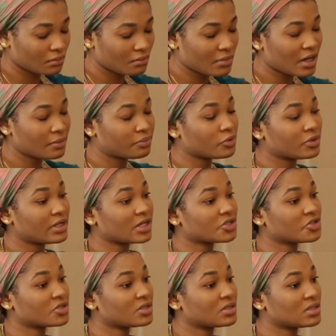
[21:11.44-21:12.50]
my
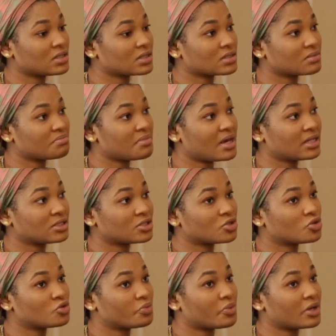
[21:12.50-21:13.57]
production is meant
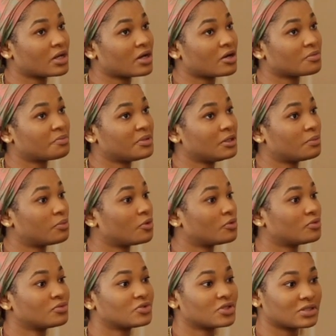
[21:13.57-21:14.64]
to bring out
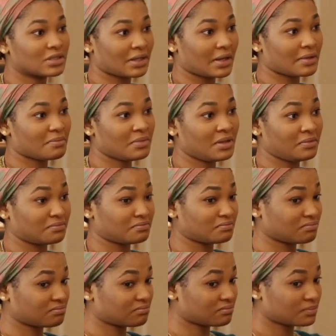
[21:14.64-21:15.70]
people just like me,
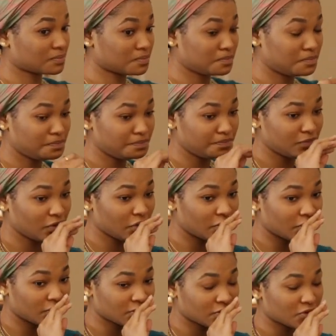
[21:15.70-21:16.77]

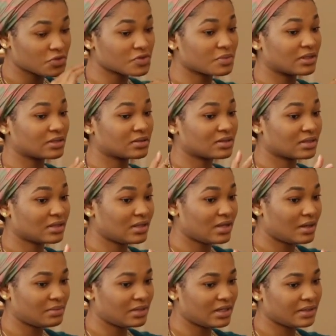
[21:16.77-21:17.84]
to the
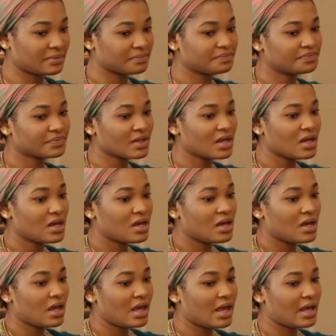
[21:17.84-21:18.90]
limelight.
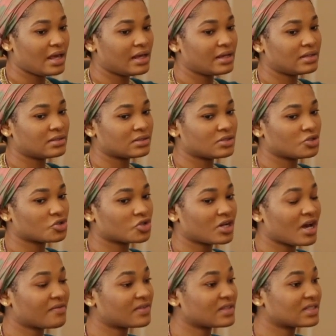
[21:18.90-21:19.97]
And you
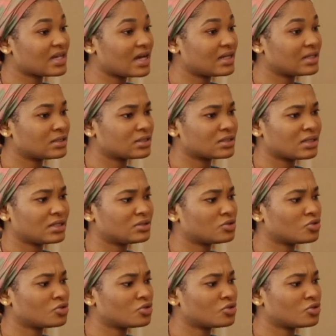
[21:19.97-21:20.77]
can have the talent,